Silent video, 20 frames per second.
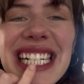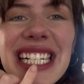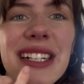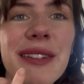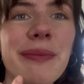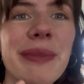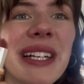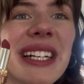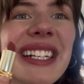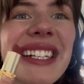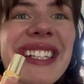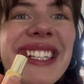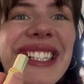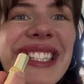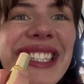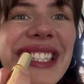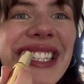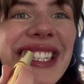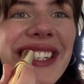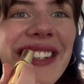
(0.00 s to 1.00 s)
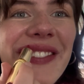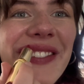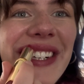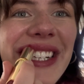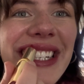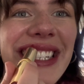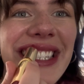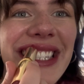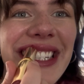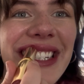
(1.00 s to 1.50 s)
But this is a new
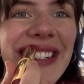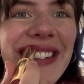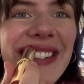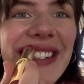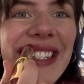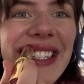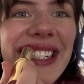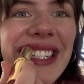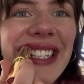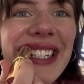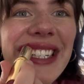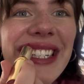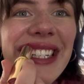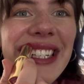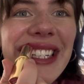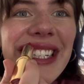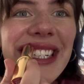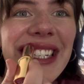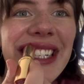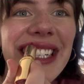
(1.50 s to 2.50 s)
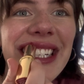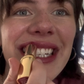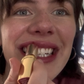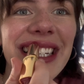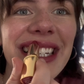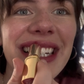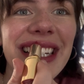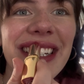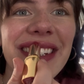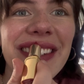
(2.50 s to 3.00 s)
one, so
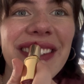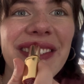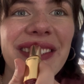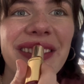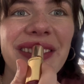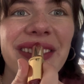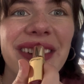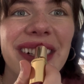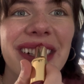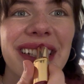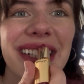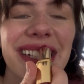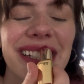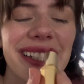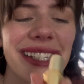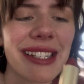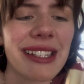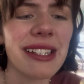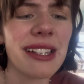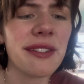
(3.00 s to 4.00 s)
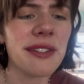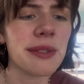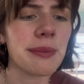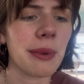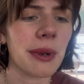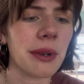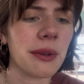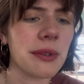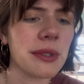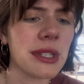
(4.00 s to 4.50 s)
gotta be more precise. Does this have
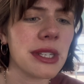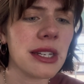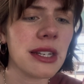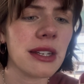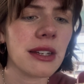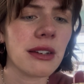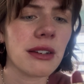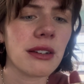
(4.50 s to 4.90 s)
sparkles in it?